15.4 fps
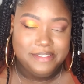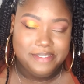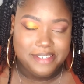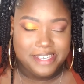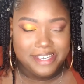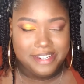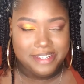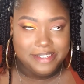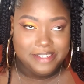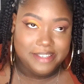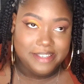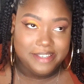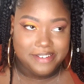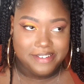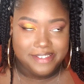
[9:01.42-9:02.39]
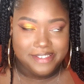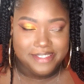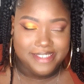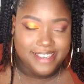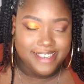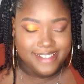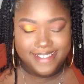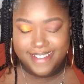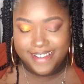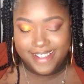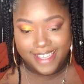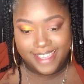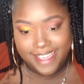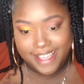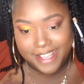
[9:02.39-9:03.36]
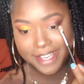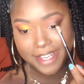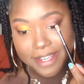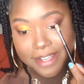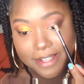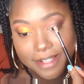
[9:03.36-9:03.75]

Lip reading: Get it? Cut crease. Yeah. Okay, yeah, I get it.